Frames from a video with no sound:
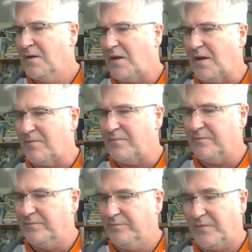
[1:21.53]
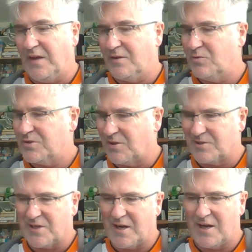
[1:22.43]
Yeah, of course you've got to
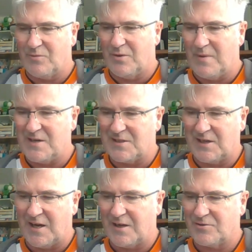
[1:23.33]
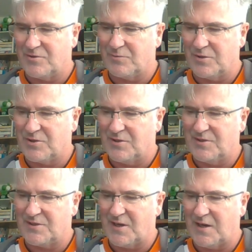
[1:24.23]
start out with the basic cartridge, which is